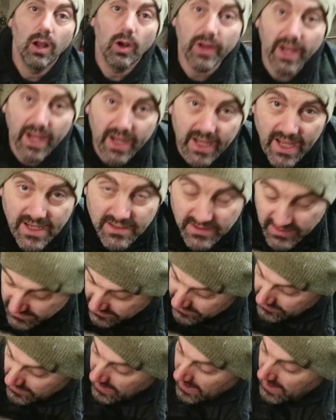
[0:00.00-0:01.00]
Okay
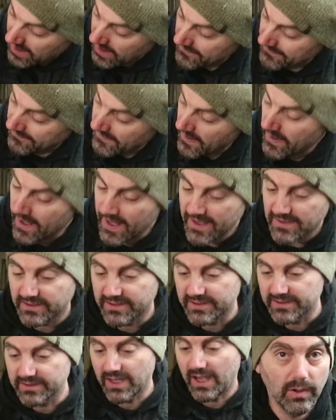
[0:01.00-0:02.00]
guys, there it
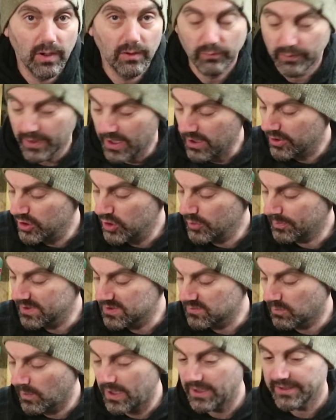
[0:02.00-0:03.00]
is. Rear hoop
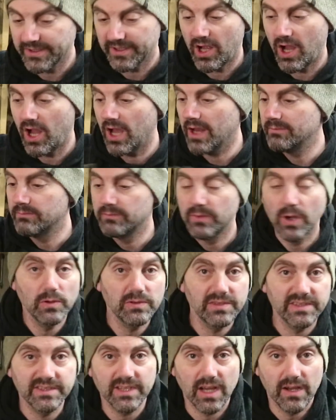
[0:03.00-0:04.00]
is welded on.
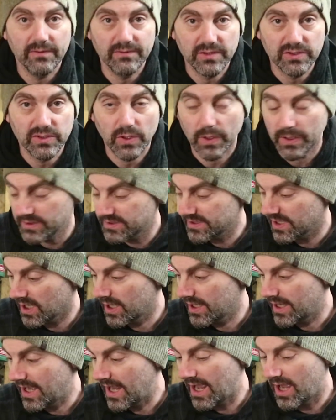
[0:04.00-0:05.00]
Most of the joints
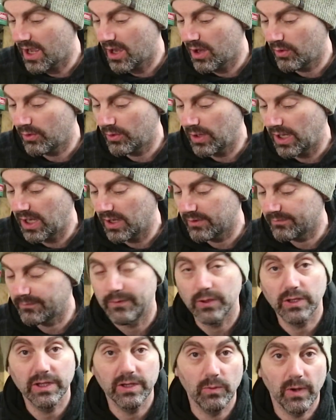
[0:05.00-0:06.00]
are now
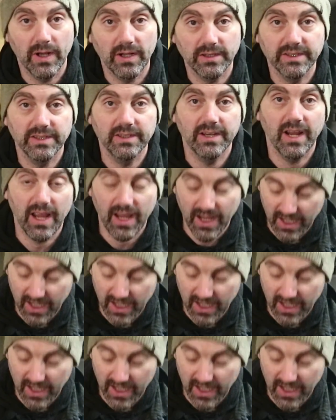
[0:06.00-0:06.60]
fully welded